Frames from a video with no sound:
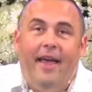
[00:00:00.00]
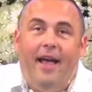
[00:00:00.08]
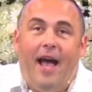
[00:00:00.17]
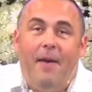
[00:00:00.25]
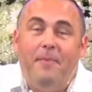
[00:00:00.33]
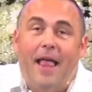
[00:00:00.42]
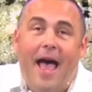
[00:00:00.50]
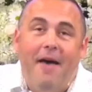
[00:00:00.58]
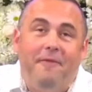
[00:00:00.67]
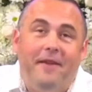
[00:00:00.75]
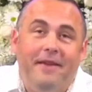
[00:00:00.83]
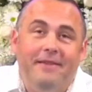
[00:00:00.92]
I'm
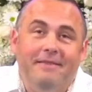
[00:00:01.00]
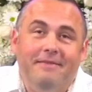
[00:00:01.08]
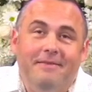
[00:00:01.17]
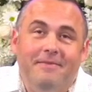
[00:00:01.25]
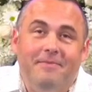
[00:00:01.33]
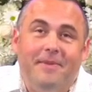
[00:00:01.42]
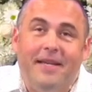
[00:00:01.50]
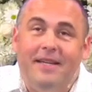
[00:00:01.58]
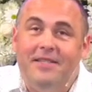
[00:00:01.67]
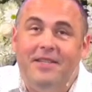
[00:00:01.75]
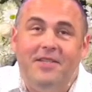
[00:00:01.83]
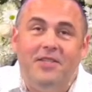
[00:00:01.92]
laughing
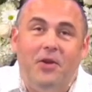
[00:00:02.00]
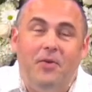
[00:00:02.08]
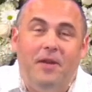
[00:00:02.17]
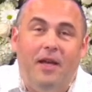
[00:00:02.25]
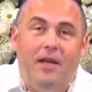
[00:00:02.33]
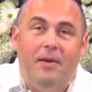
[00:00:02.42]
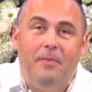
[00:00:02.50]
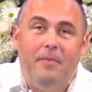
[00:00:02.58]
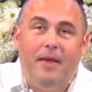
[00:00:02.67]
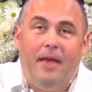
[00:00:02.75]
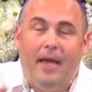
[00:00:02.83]
because it's so dumb.